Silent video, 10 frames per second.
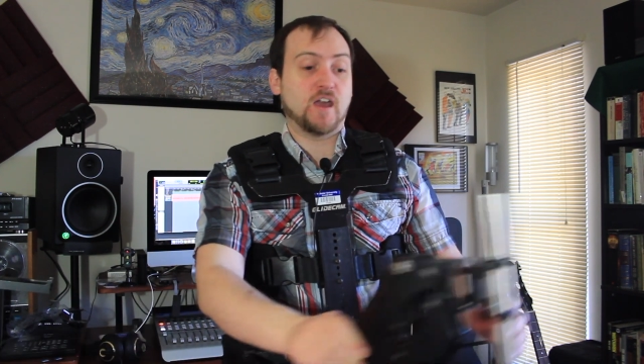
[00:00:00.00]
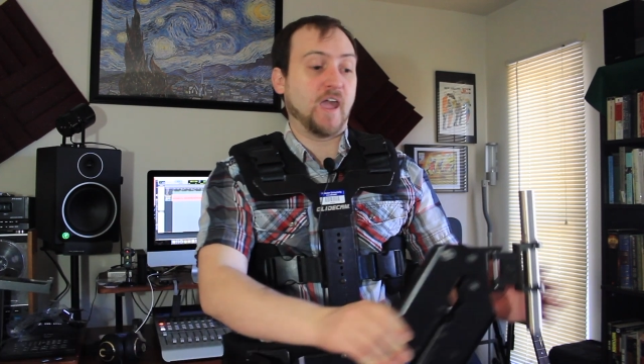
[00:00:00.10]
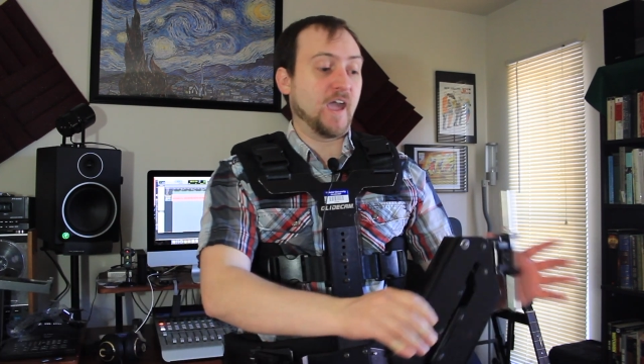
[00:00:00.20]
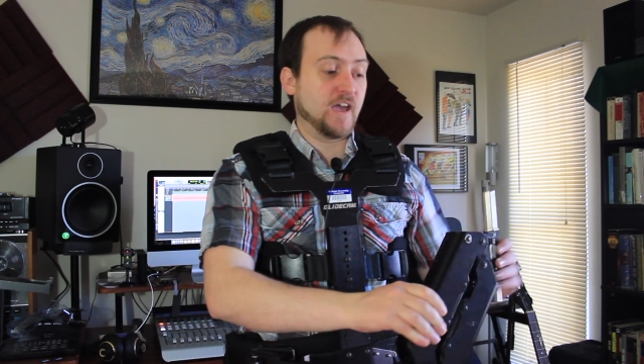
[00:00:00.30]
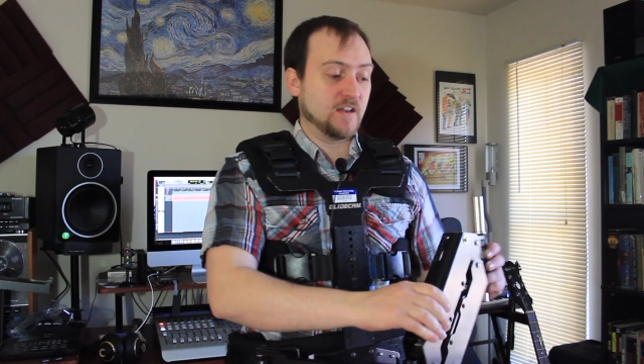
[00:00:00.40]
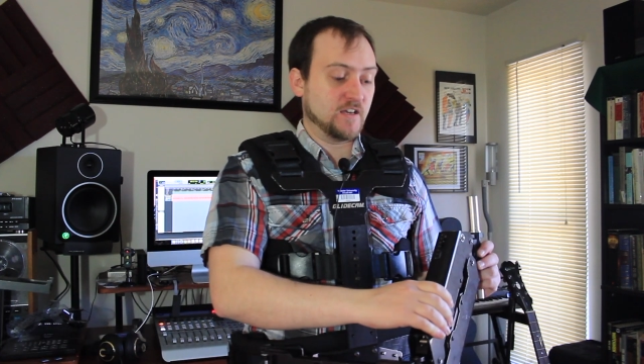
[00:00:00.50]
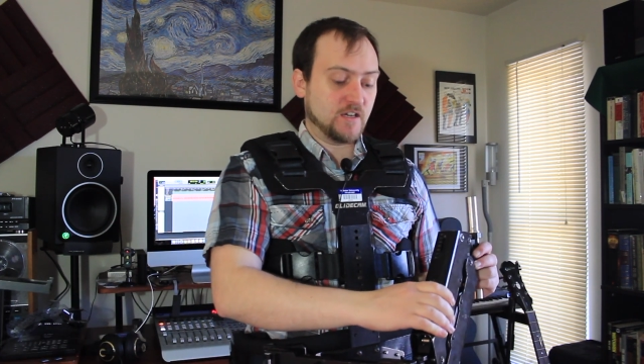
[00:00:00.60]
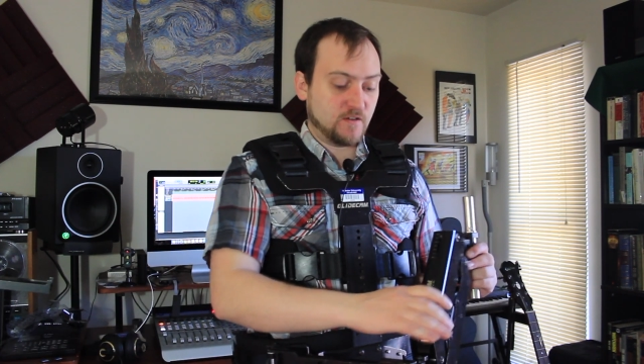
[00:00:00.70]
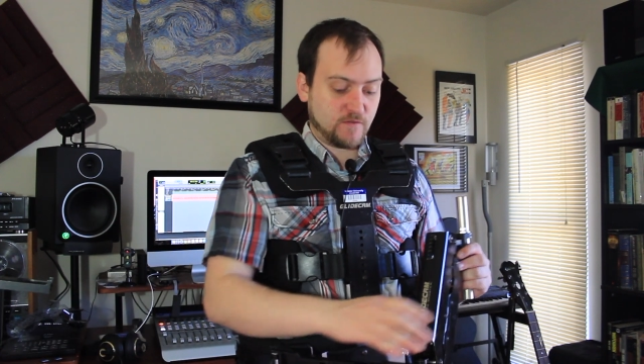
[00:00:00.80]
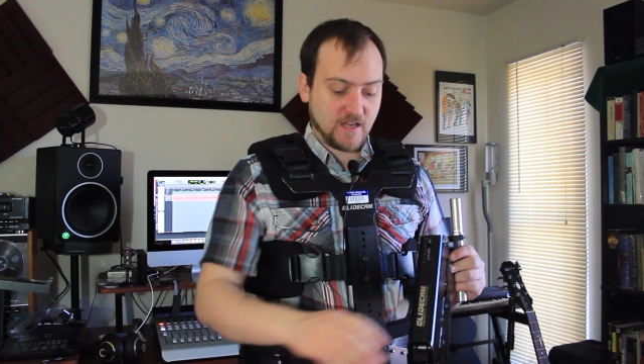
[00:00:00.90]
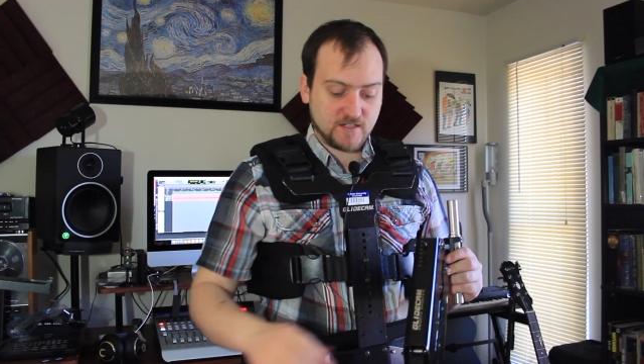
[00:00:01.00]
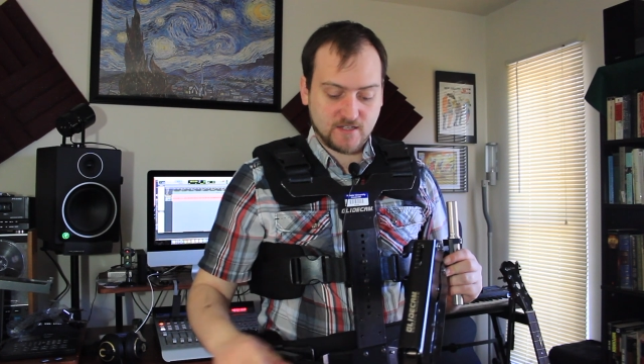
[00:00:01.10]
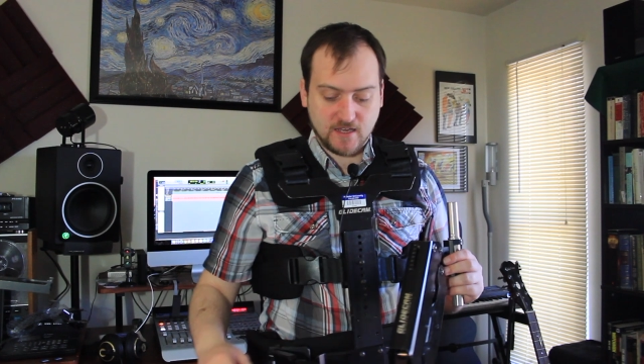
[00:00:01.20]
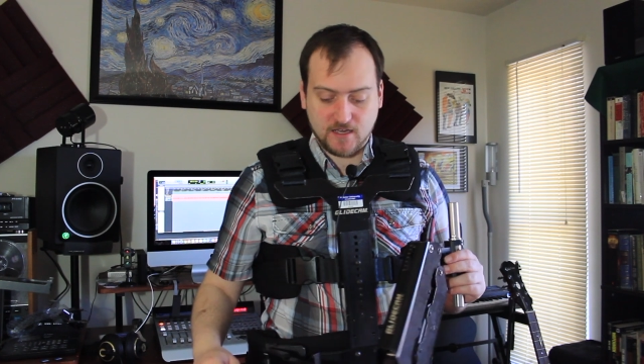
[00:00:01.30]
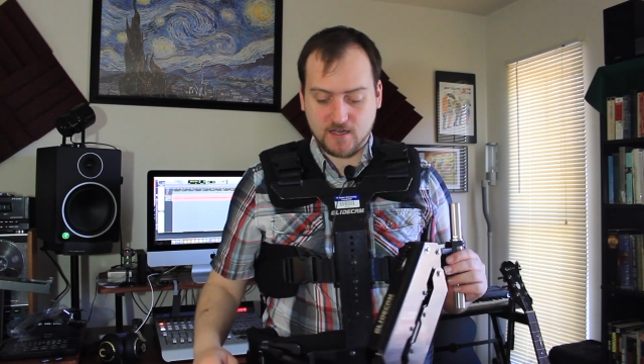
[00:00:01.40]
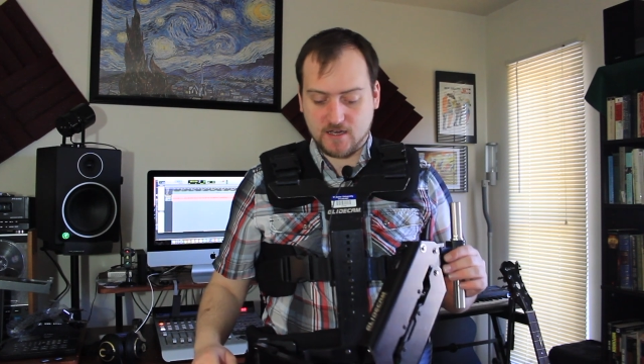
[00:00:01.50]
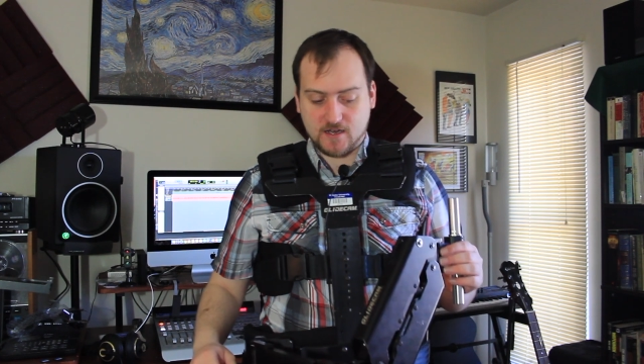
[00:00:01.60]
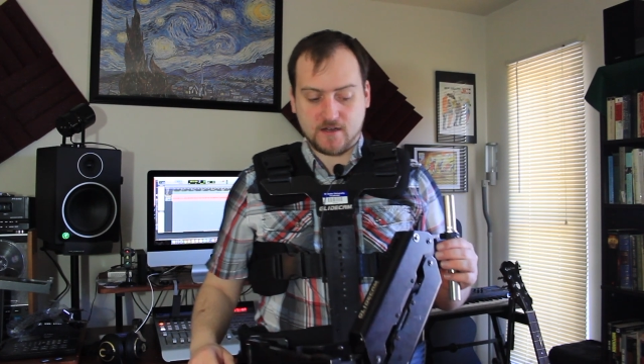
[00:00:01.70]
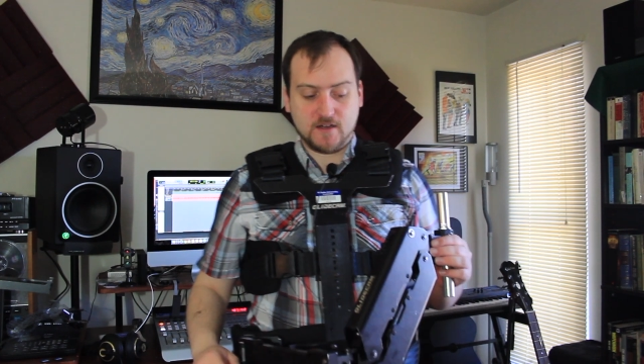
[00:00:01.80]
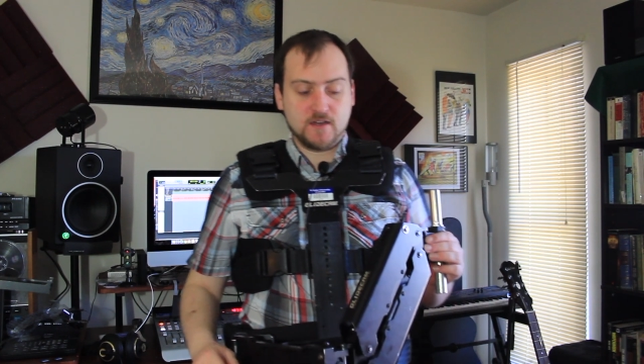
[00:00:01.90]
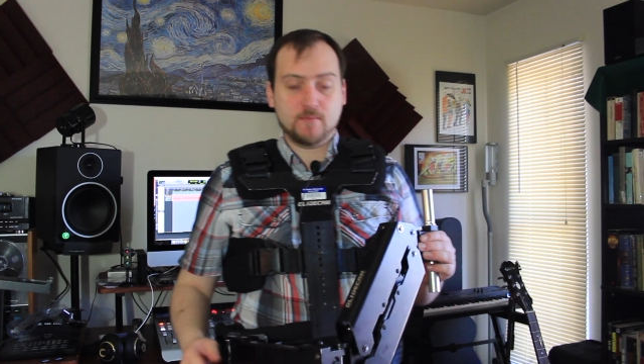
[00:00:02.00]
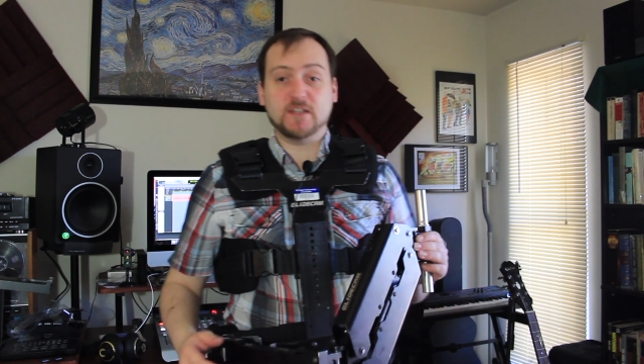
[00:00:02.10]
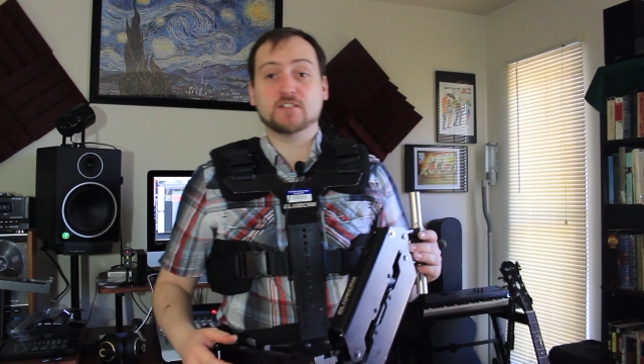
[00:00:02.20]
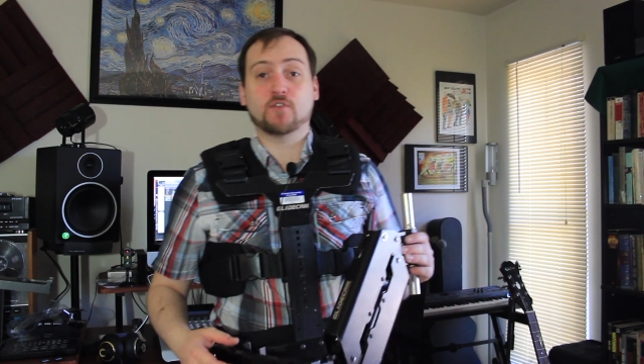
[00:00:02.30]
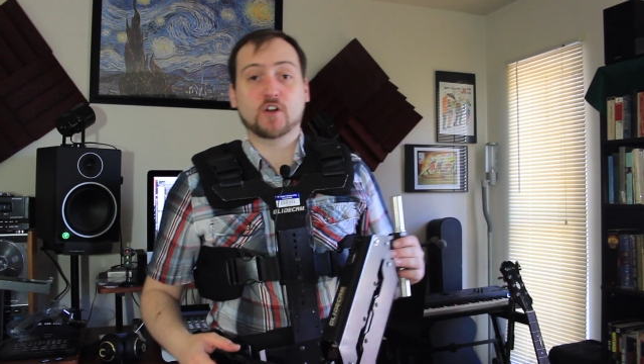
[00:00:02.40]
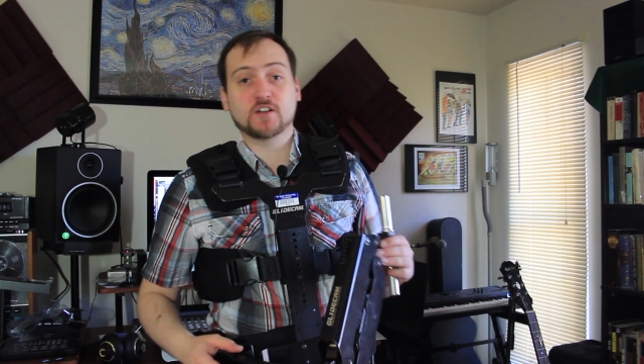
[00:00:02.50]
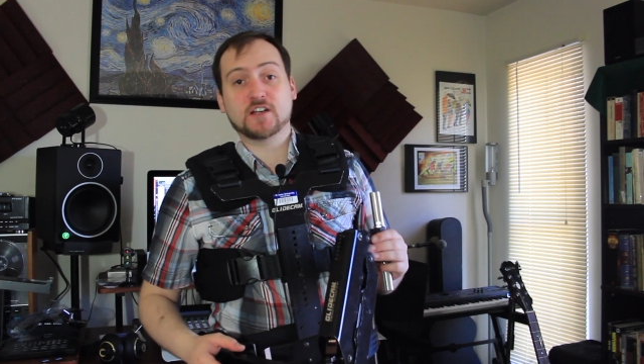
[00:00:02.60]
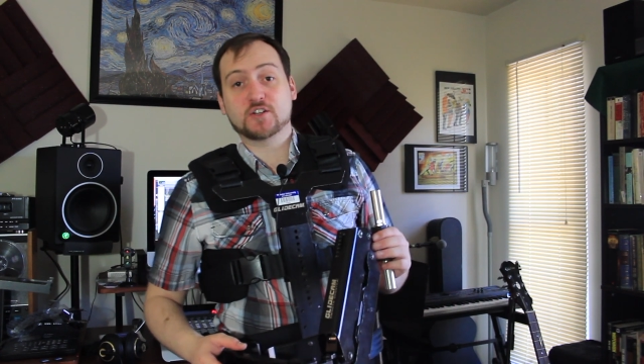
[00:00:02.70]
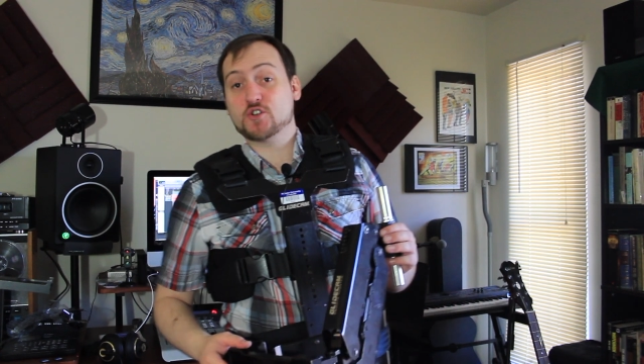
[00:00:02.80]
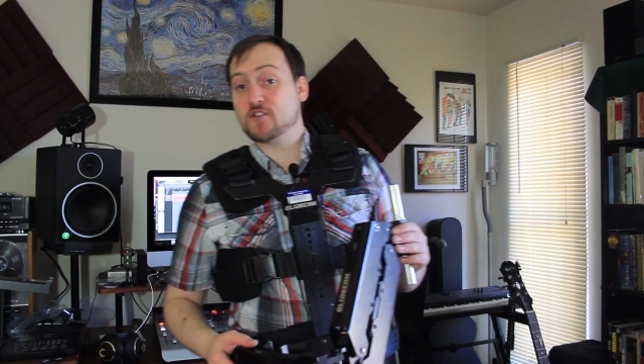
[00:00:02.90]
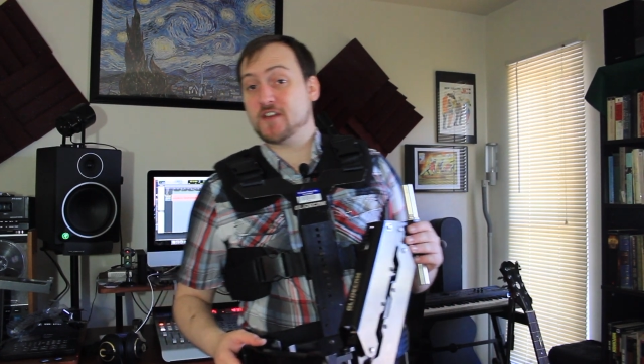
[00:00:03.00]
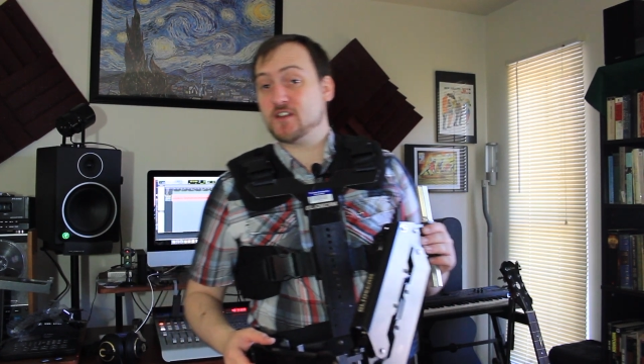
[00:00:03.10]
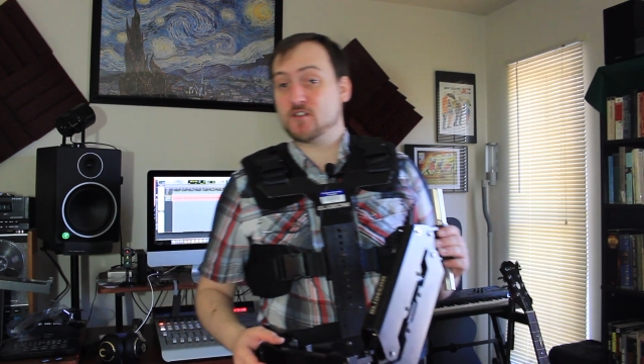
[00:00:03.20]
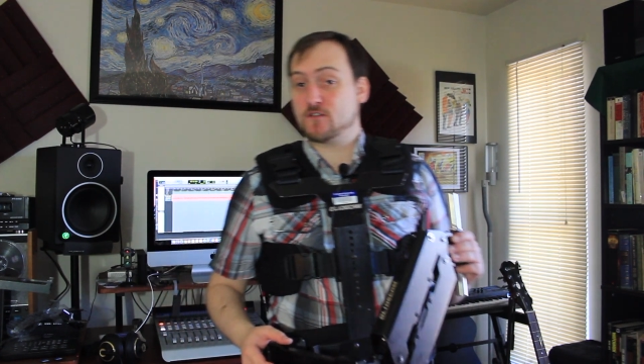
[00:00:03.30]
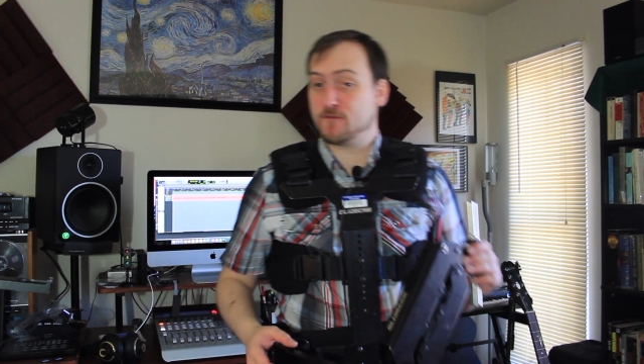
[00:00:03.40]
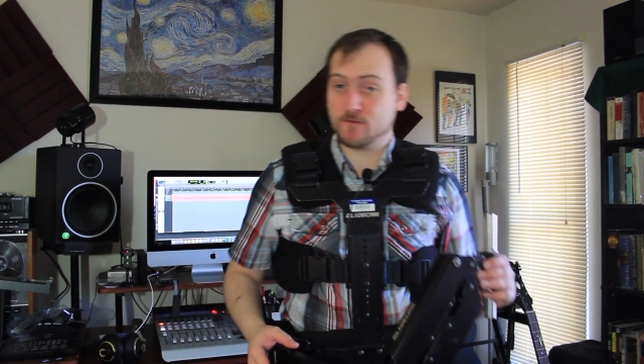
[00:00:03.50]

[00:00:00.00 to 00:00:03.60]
And if that's a piece of architecture that you're